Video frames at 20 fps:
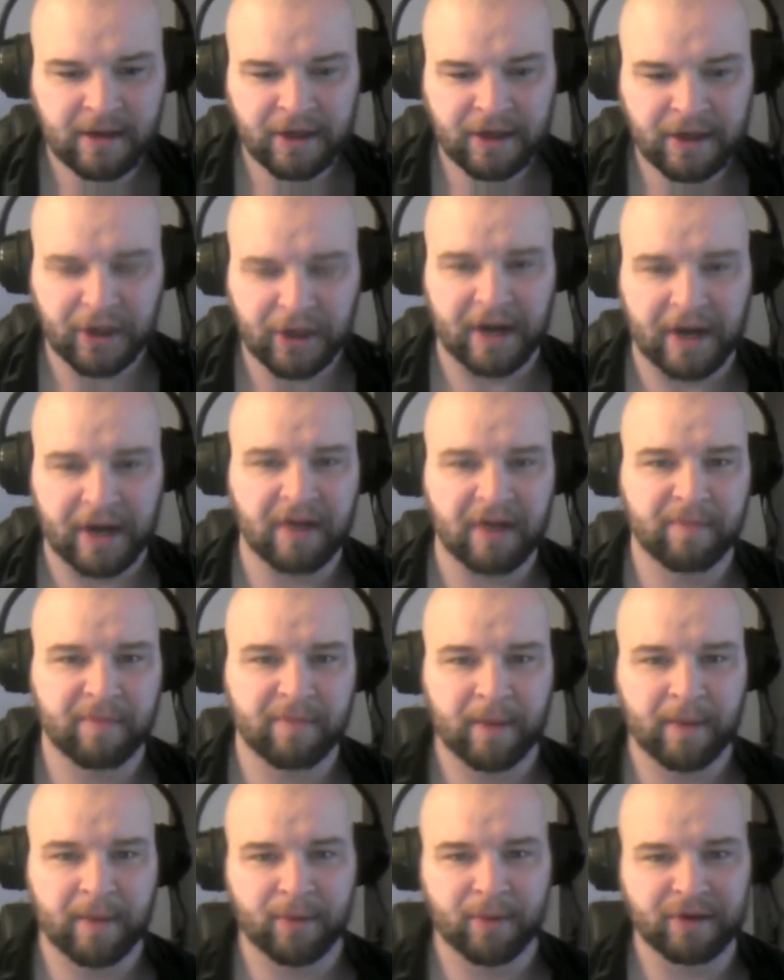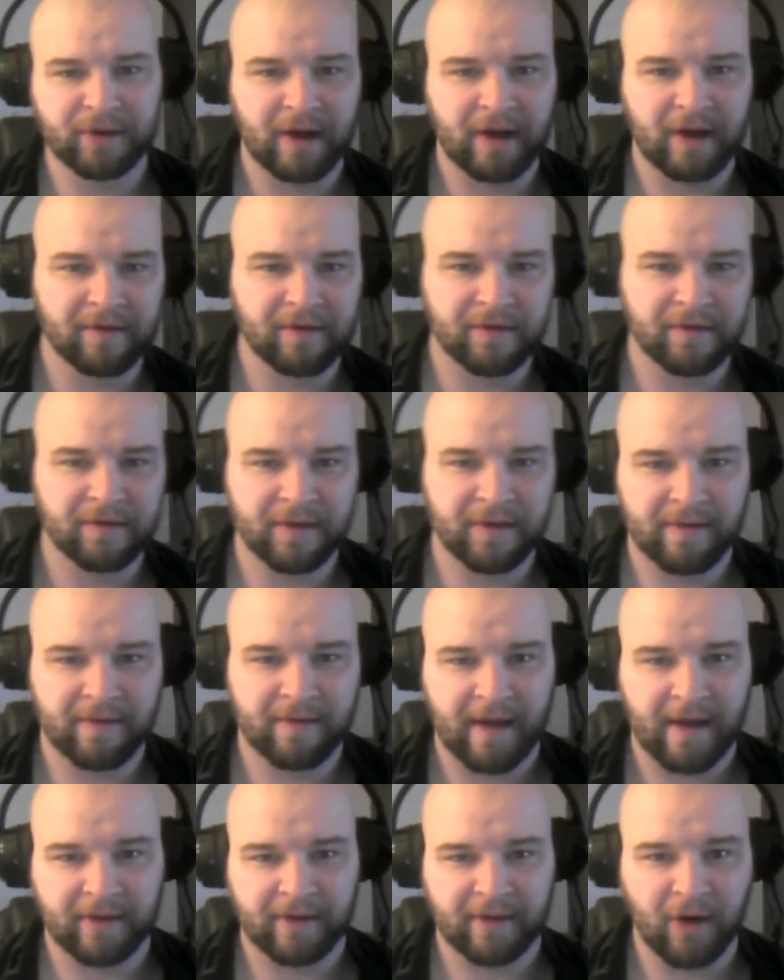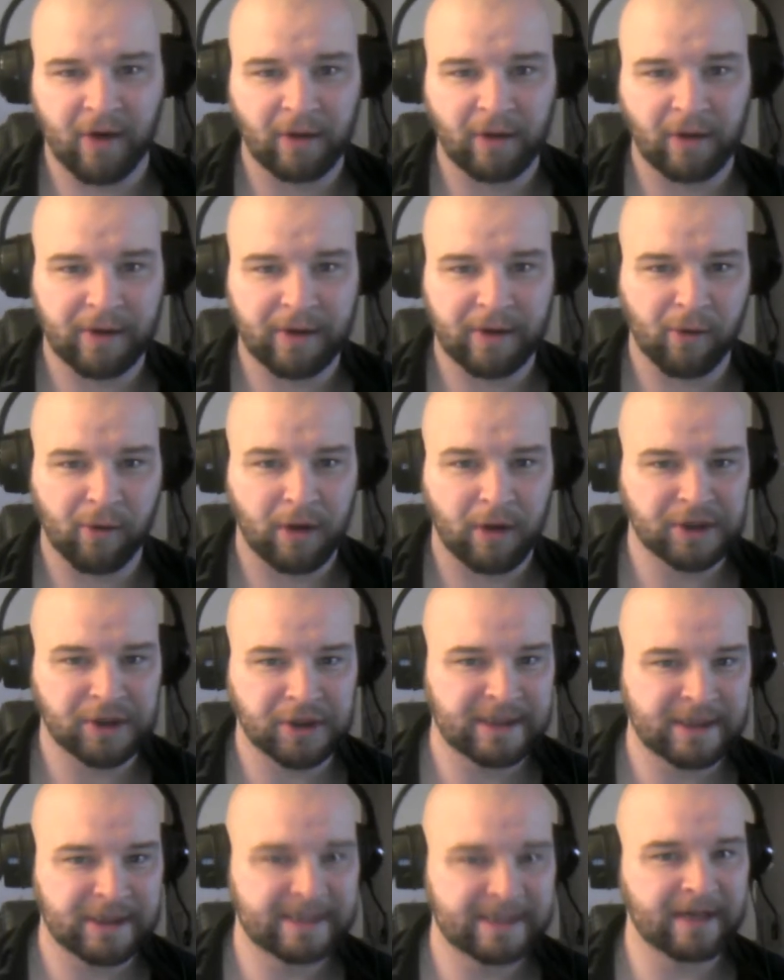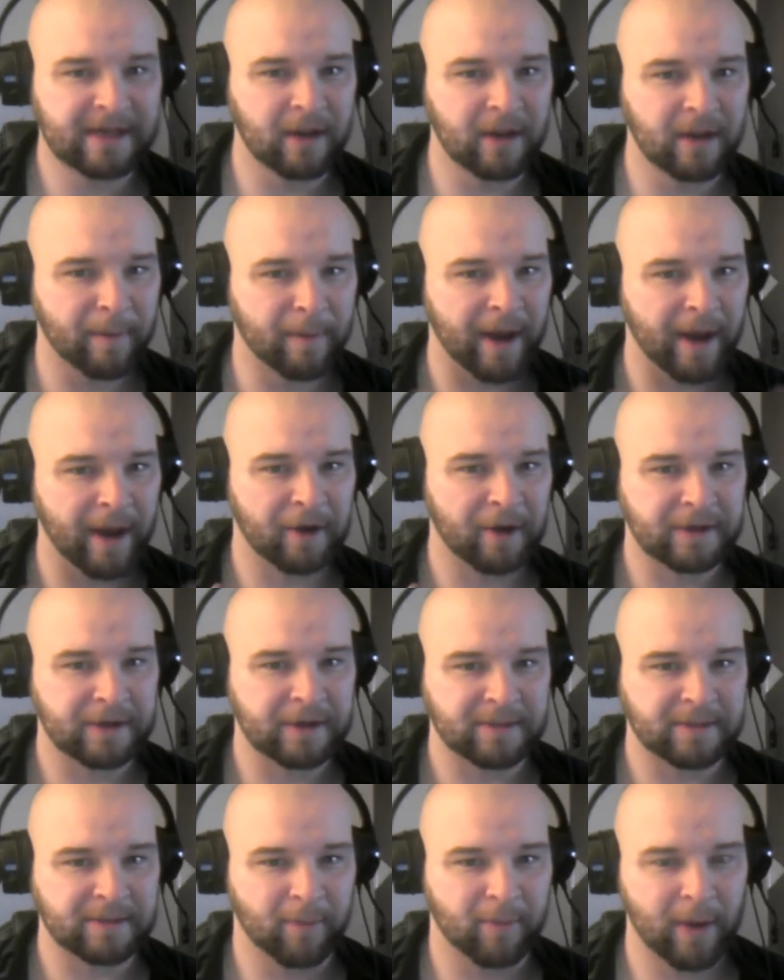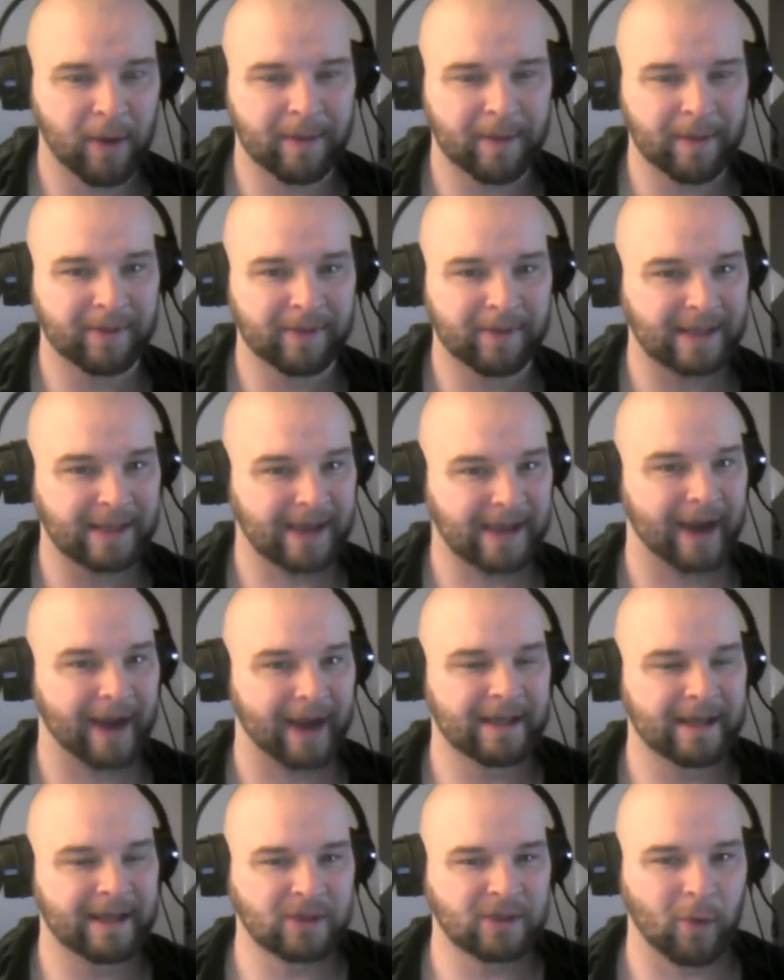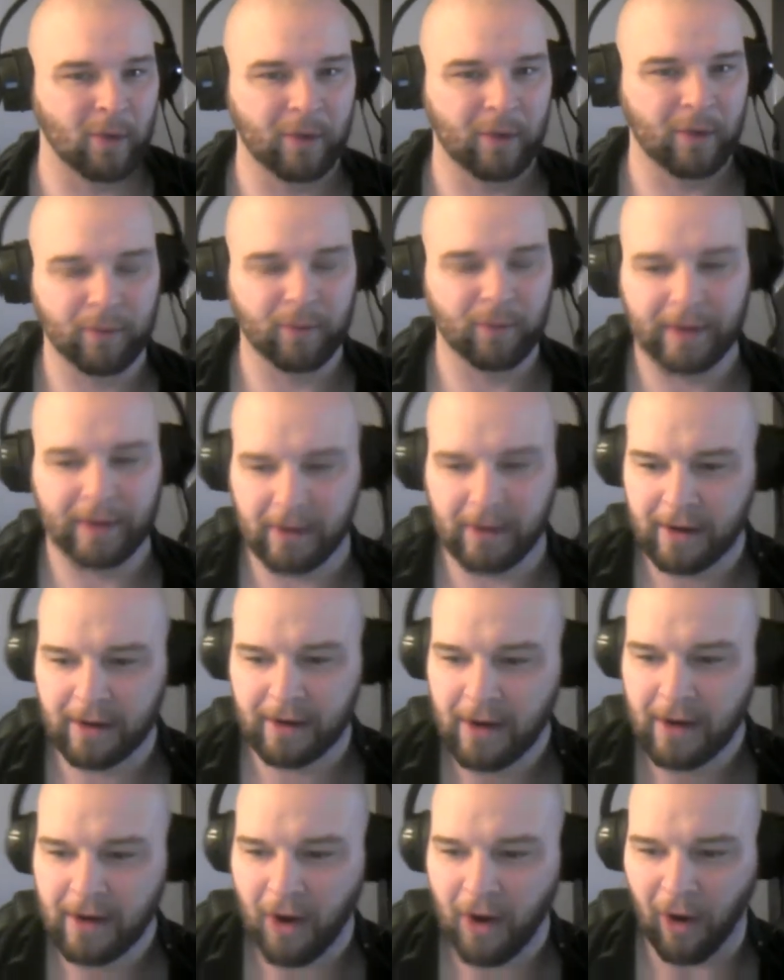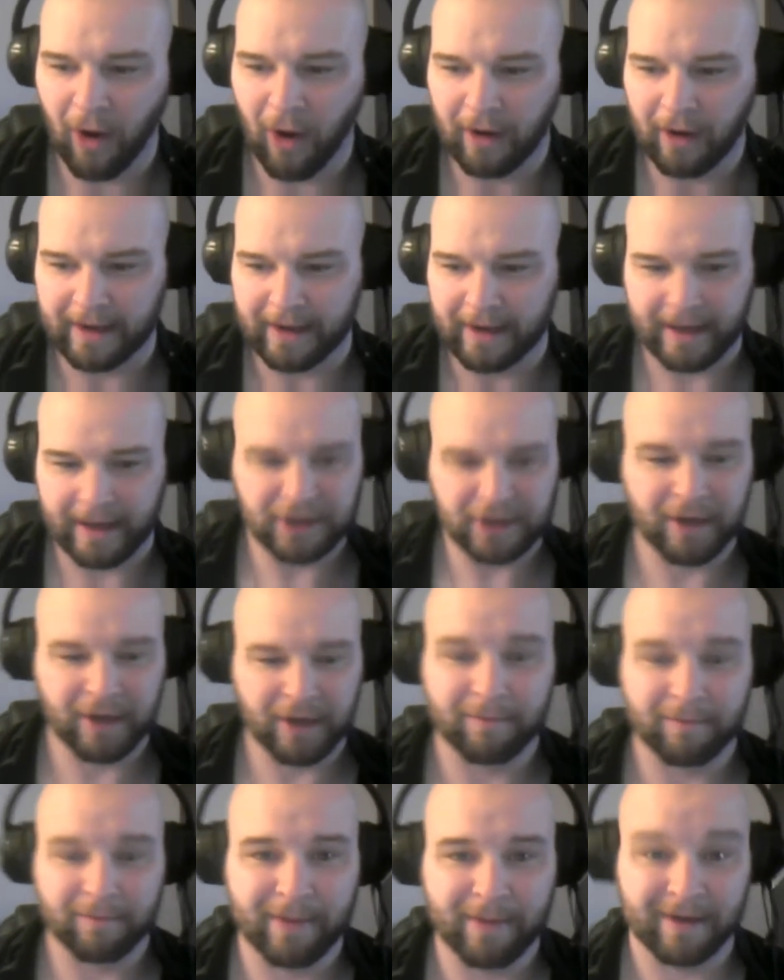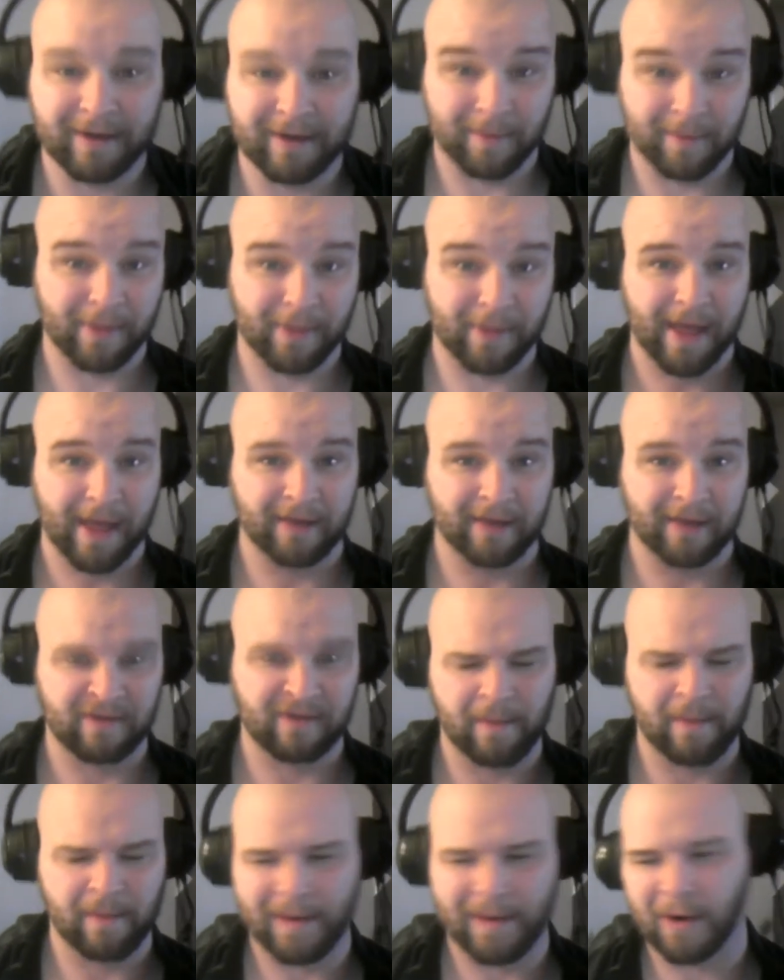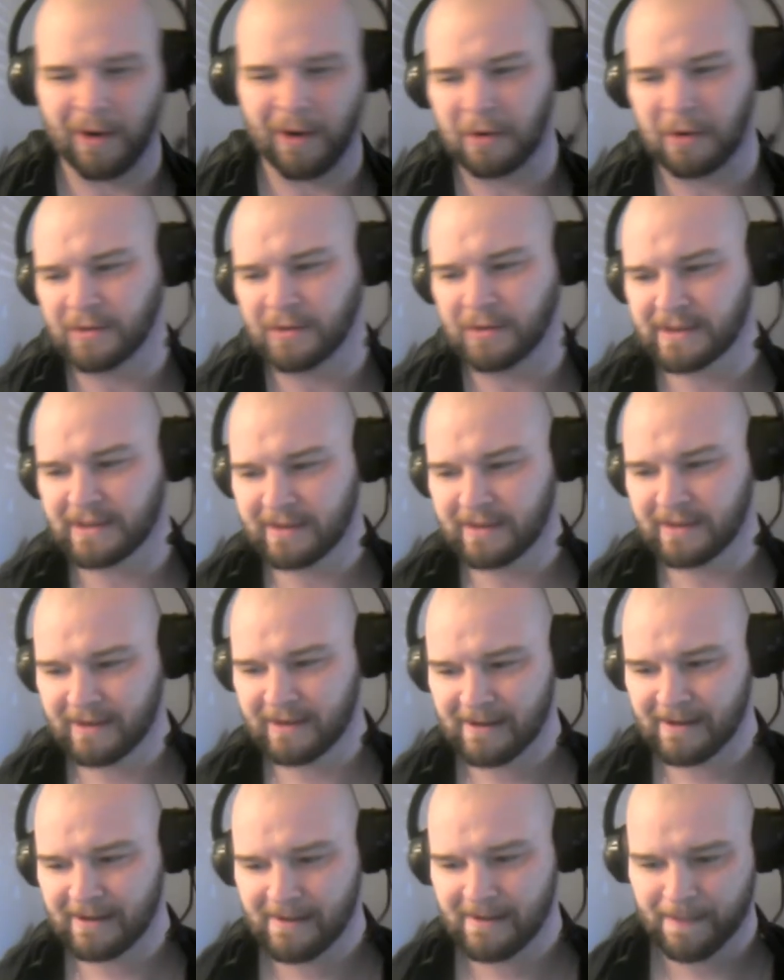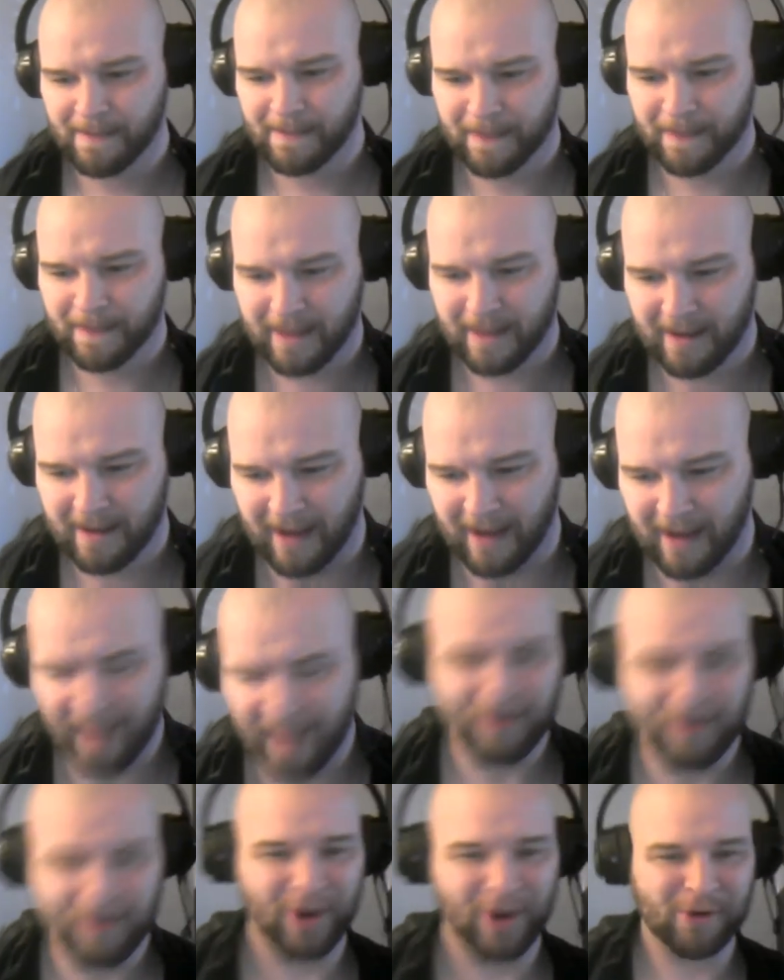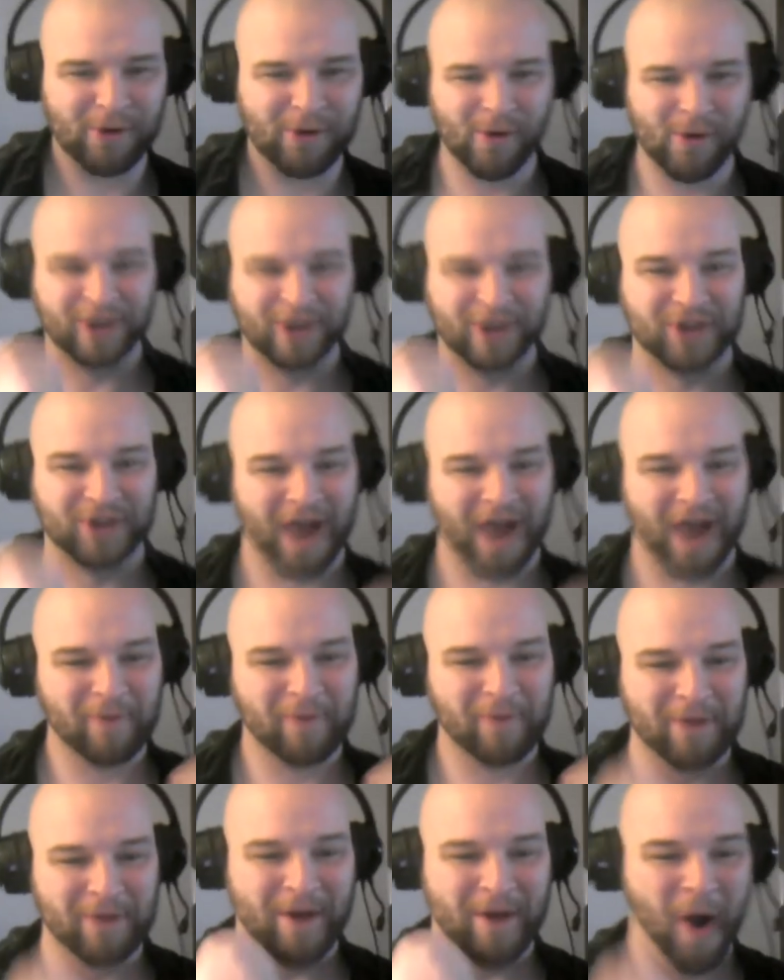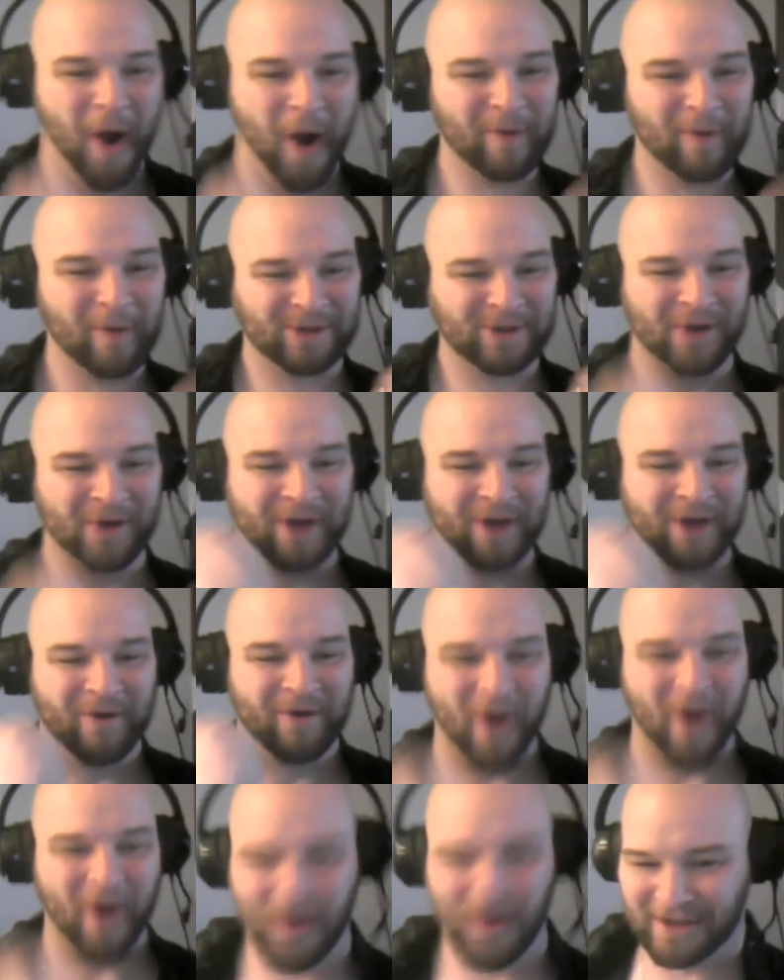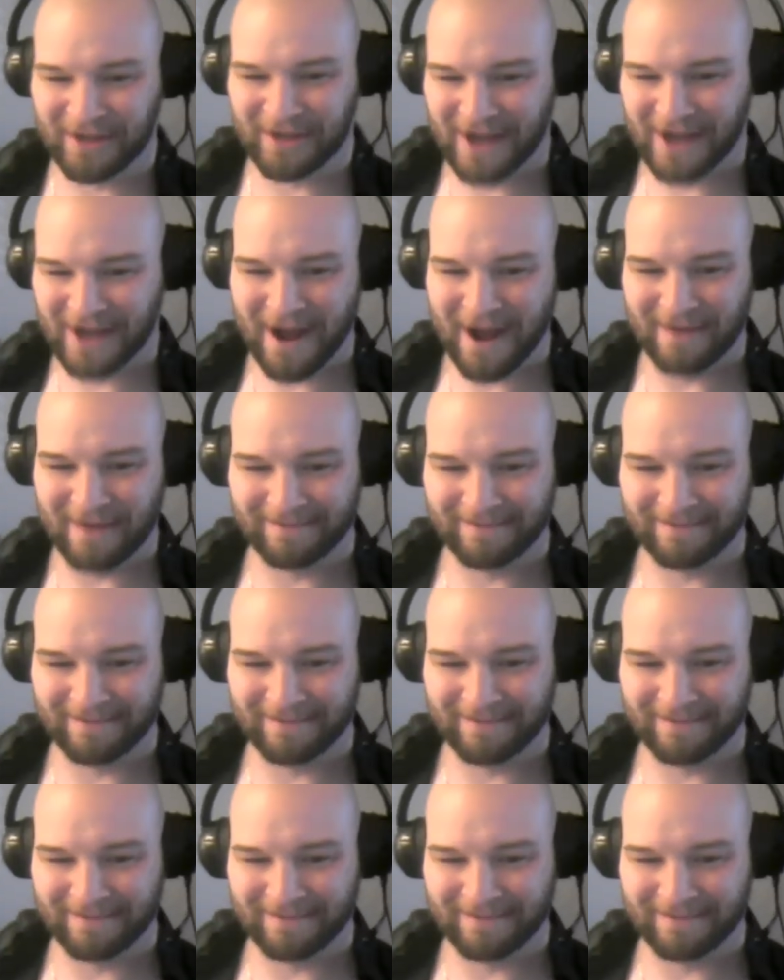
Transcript: You got enough people to cover for the fact that Carlito Crush is still a minor disappointment. That's kind of his whole career arc, in case you haven't picked up on that in some of my articles. I'm Carlito Crush. I'm going to be almost great all the time.